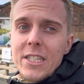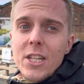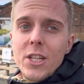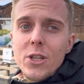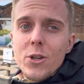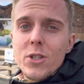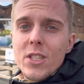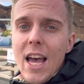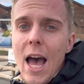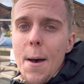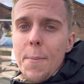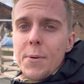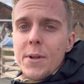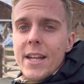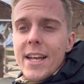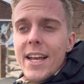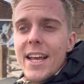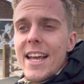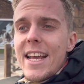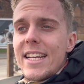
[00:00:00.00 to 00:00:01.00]
that used to happen
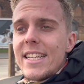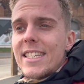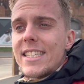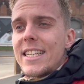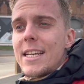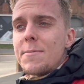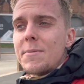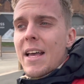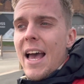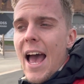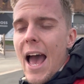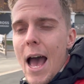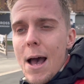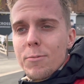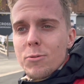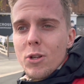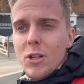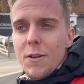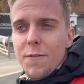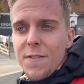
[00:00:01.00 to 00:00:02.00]
here. It seems
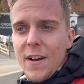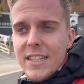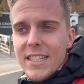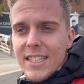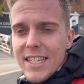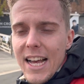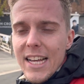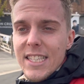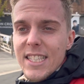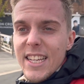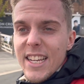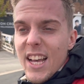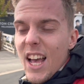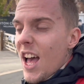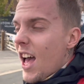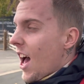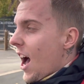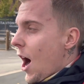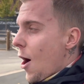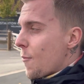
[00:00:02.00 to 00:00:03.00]
absolutely fantastic.
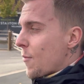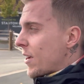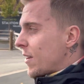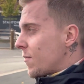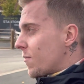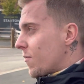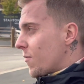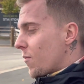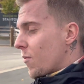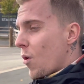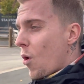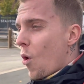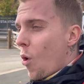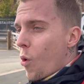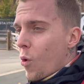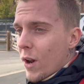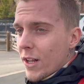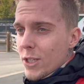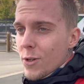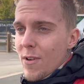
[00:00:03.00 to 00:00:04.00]
I mean,
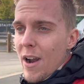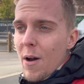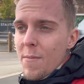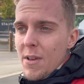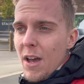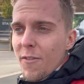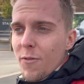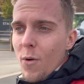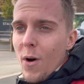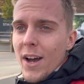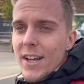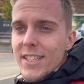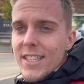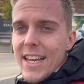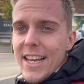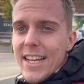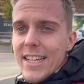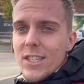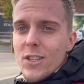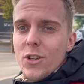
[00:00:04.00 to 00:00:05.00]
all that's around me otherwise
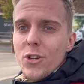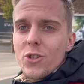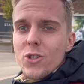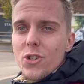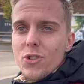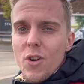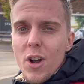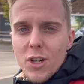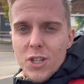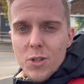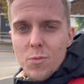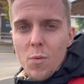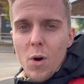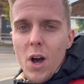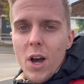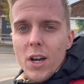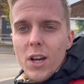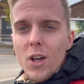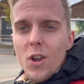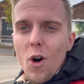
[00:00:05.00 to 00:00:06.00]
is construction
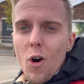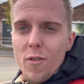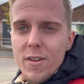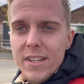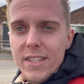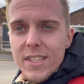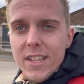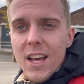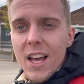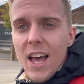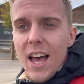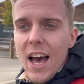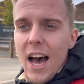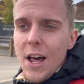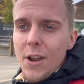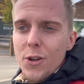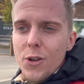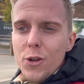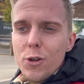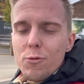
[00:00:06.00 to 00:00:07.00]
work, lorries
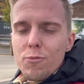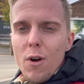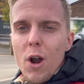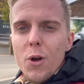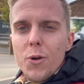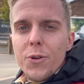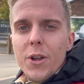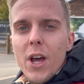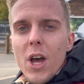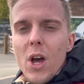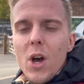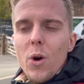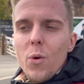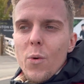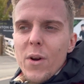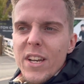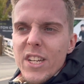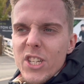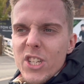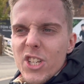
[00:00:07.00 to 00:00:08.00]
and a new road,
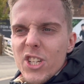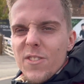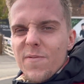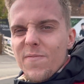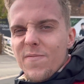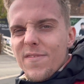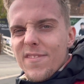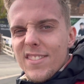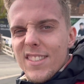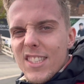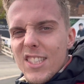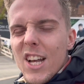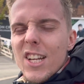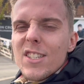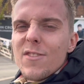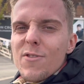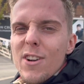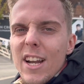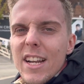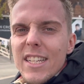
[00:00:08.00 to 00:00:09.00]
which
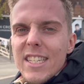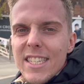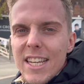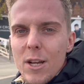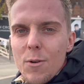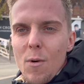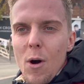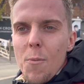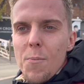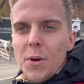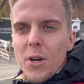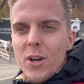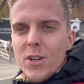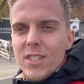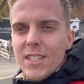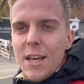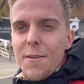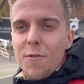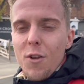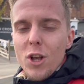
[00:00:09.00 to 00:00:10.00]
doesn't really sit well because
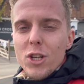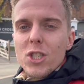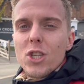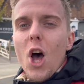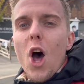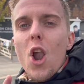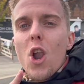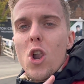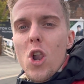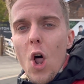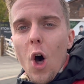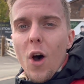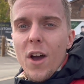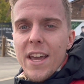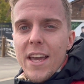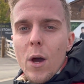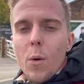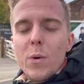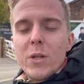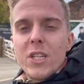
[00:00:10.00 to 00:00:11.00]
they've lost a lot
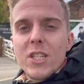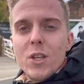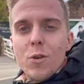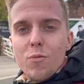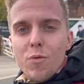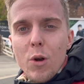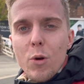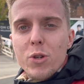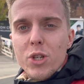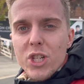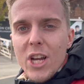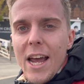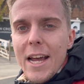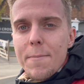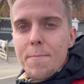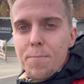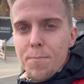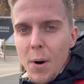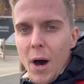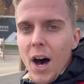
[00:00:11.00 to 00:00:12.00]
here, which is a real
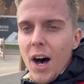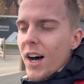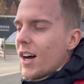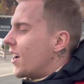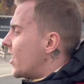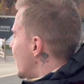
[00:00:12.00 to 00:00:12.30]
shame. But